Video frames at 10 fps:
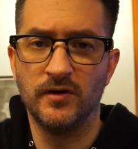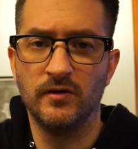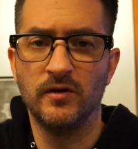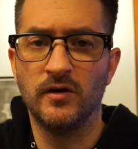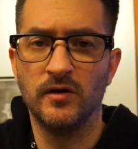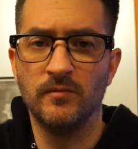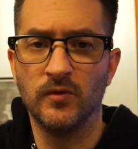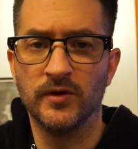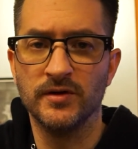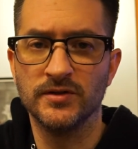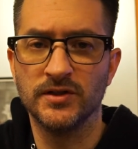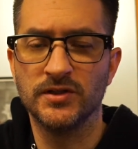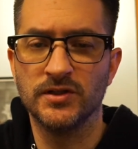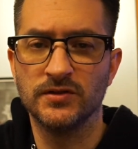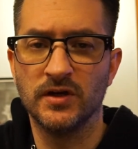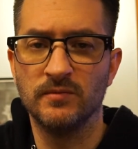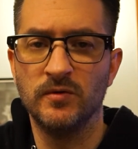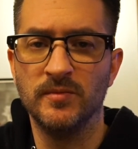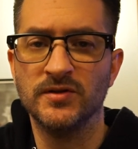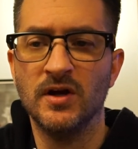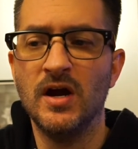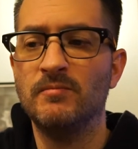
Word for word: in our, our organizations and our movements,